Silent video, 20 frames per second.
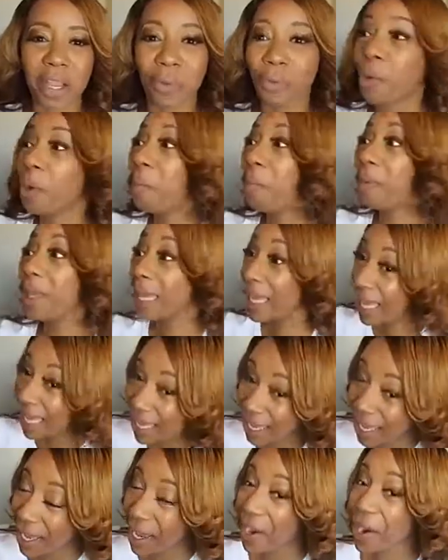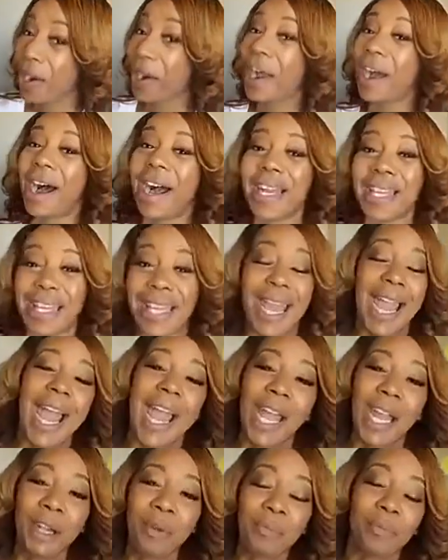We'll be here
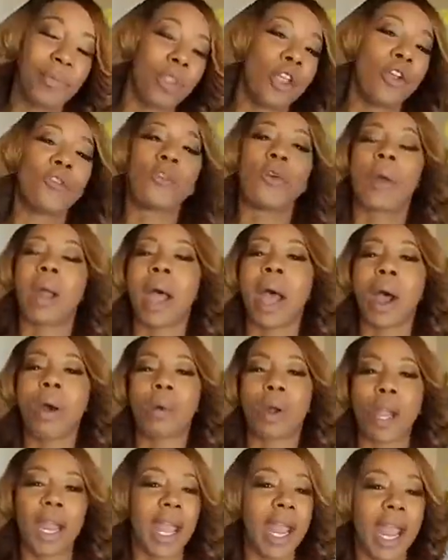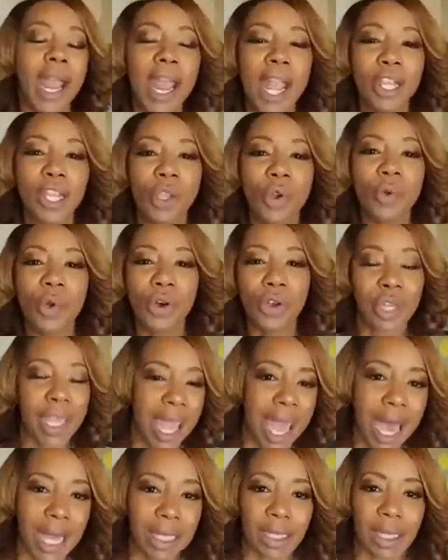again for our annual
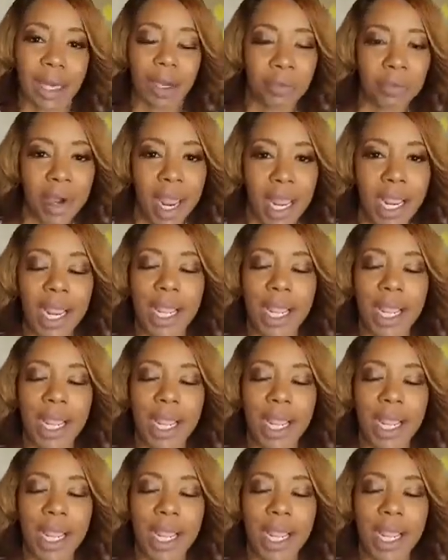gala, right?